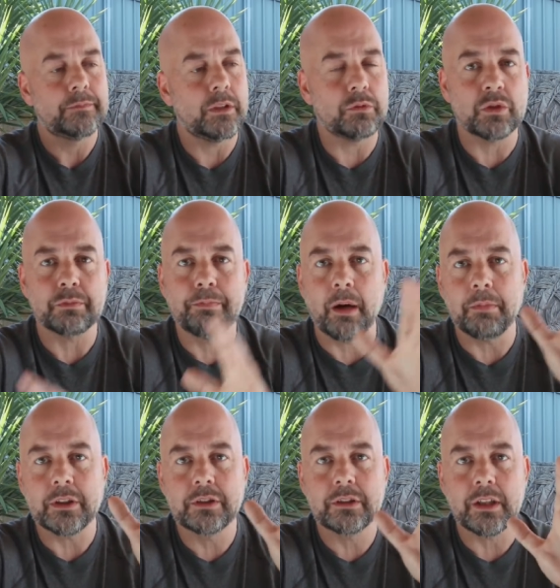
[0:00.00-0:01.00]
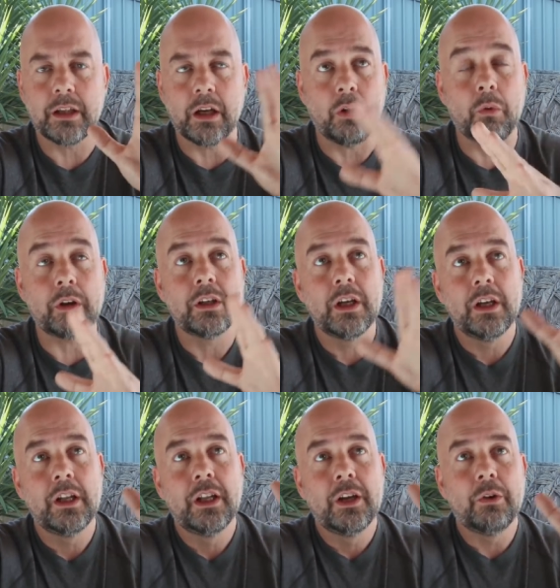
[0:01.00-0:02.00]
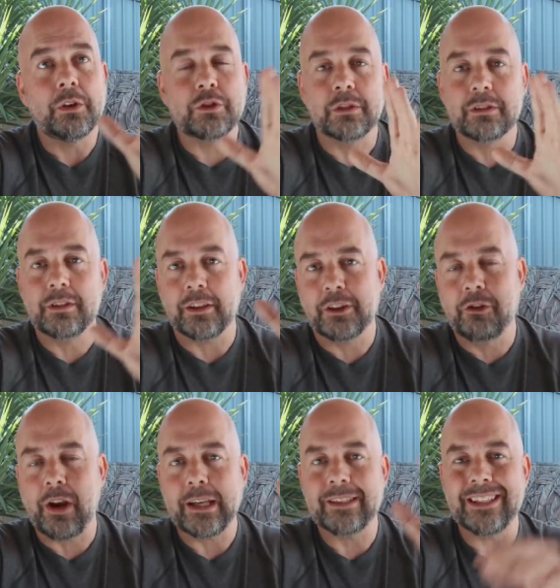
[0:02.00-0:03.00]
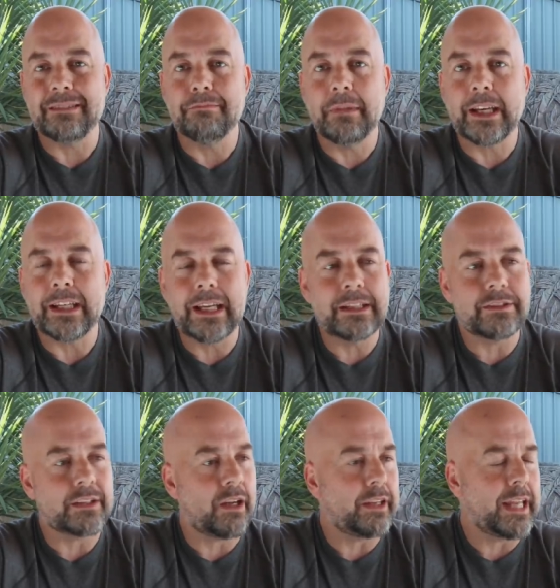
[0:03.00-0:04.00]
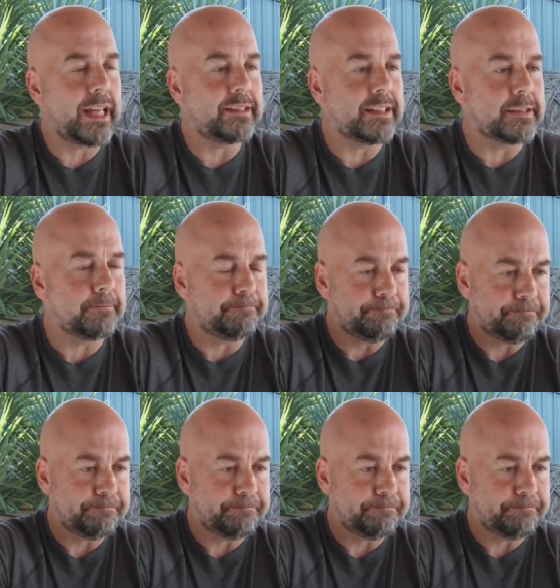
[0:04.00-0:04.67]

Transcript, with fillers: which was published, uh, which was created many years ago in the 80s.